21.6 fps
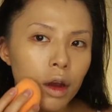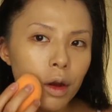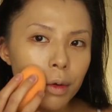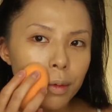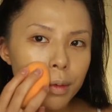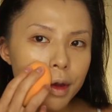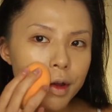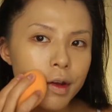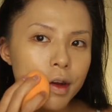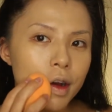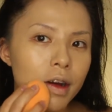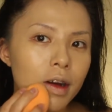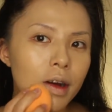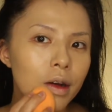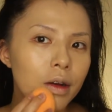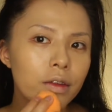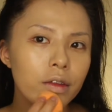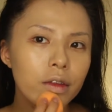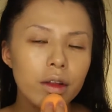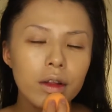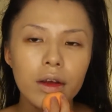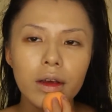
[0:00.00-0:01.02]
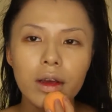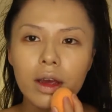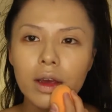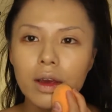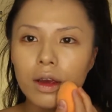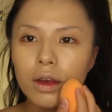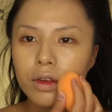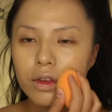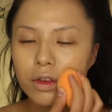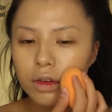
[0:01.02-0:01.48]
Oh my gosh, like
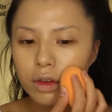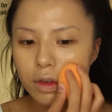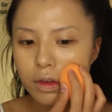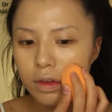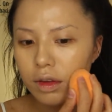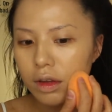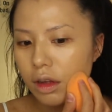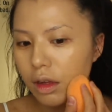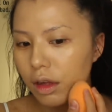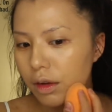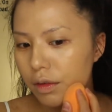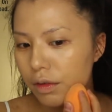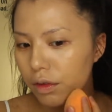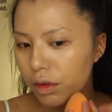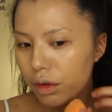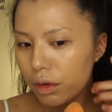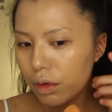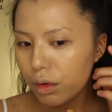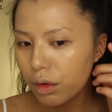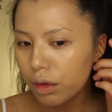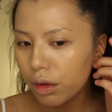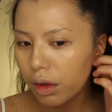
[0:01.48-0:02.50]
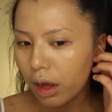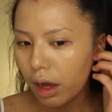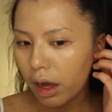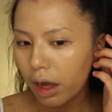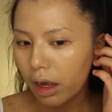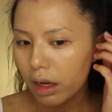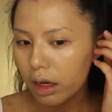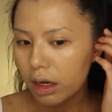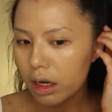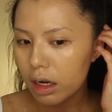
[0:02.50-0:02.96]
it just gives you
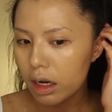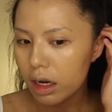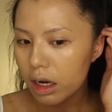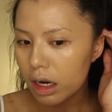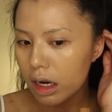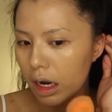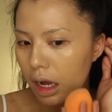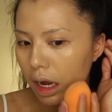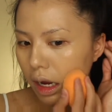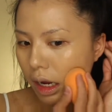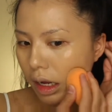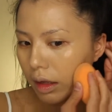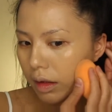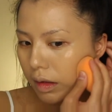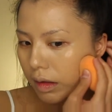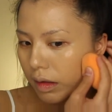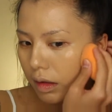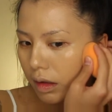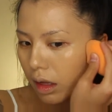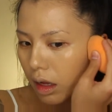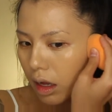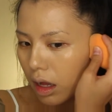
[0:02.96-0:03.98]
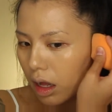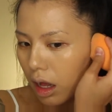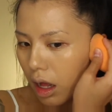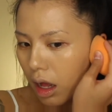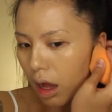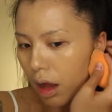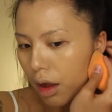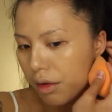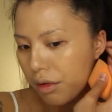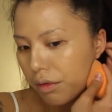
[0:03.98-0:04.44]
that nice,
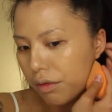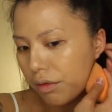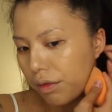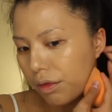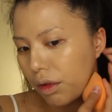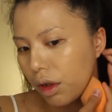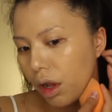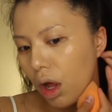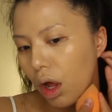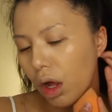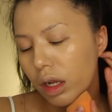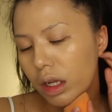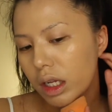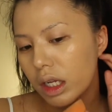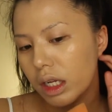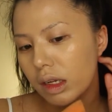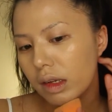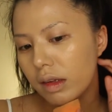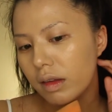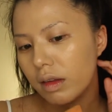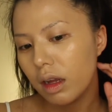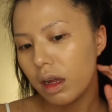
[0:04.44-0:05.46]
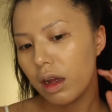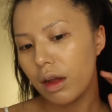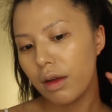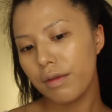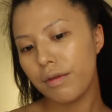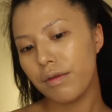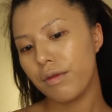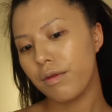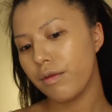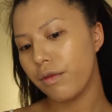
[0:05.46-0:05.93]
flawless
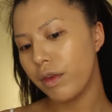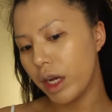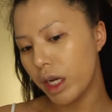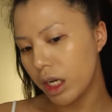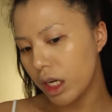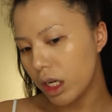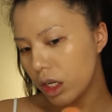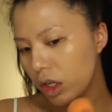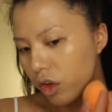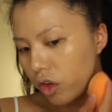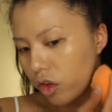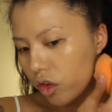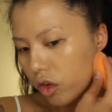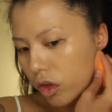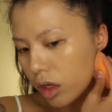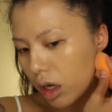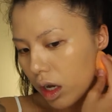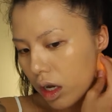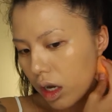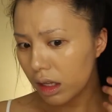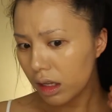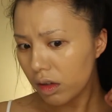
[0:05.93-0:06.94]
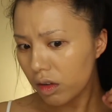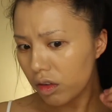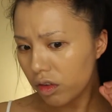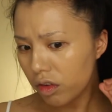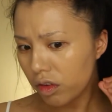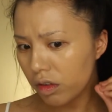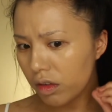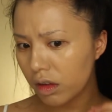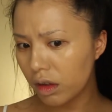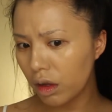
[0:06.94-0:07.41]
finish. This
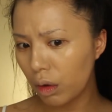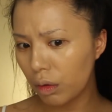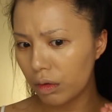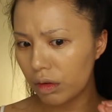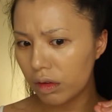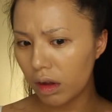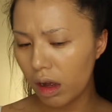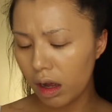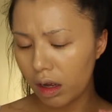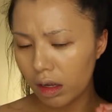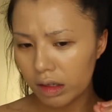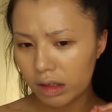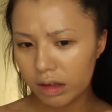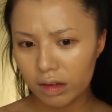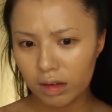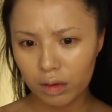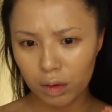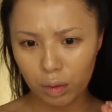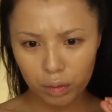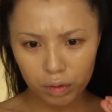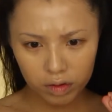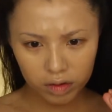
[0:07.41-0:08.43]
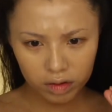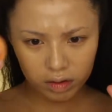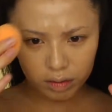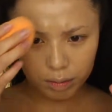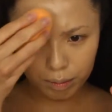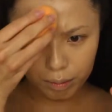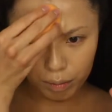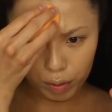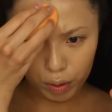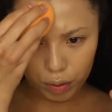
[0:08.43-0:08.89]
just goes on so
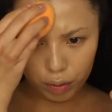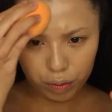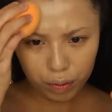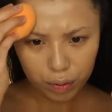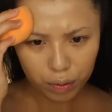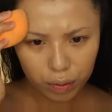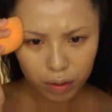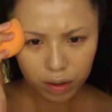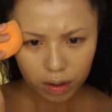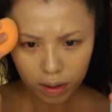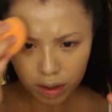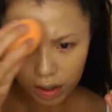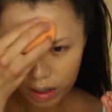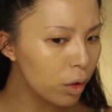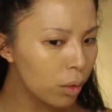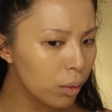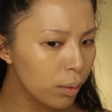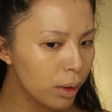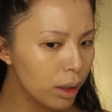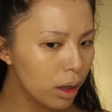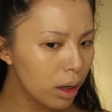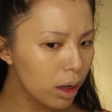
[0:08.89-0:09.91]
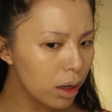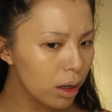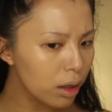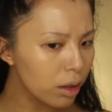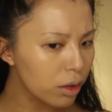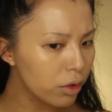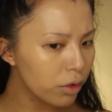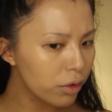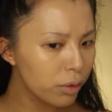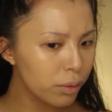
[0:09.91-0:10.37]
smooth. Oh my
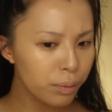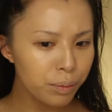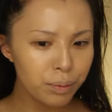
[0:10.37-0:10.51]
gosh.